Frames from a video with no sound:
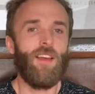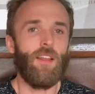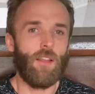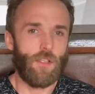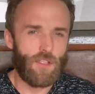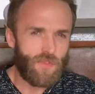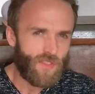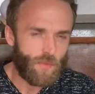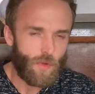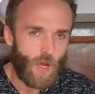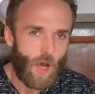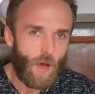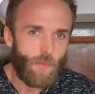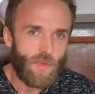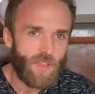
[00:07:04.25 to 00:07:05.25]
leave some
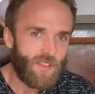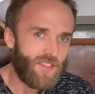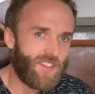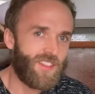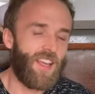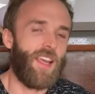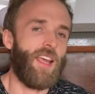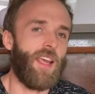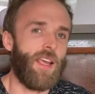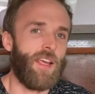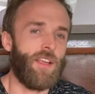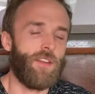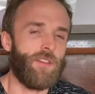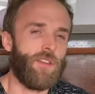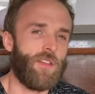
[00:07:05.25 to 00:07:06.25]
comments,
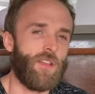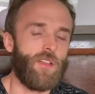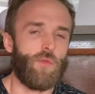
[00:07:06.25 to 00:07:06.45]
and